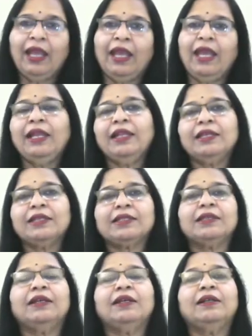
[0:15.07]
In this
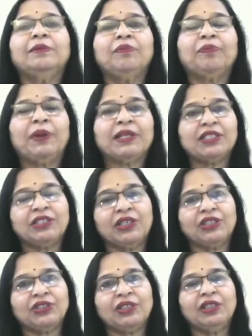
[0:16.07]

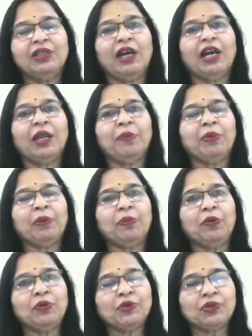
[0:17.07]
presentation, I
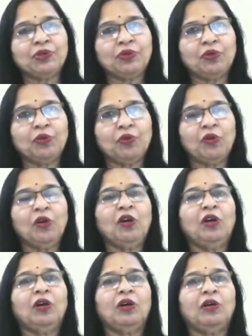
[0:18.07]
propose to
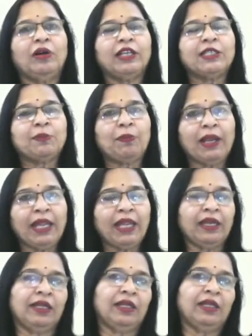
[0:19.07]

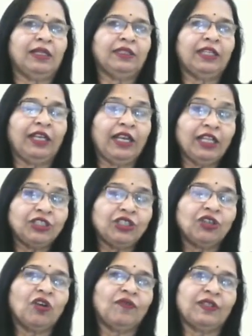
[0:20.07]
explain the
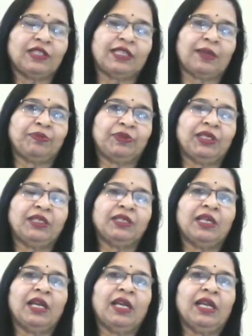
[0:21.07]
nature of the subject,
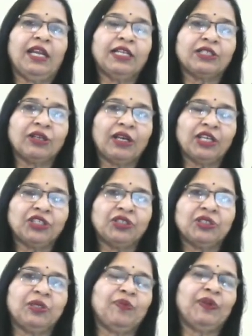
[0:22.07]
its
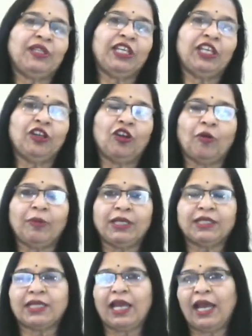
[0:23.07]
relationship with
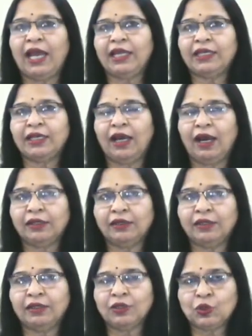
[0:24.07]
economics and
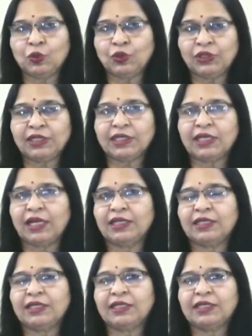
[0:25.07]
other social
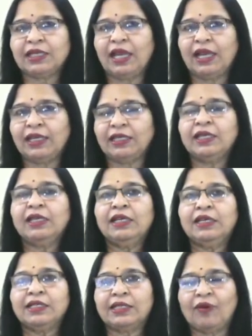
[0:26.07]
sciences and
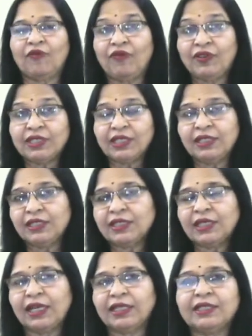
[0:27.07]
some physical
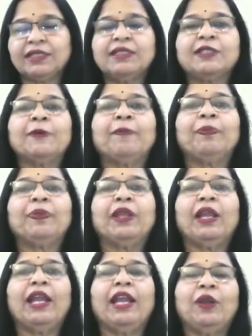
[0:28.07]
sciences,
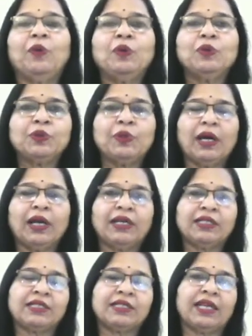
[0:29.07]
and also
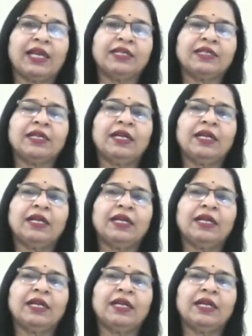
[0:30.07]
understand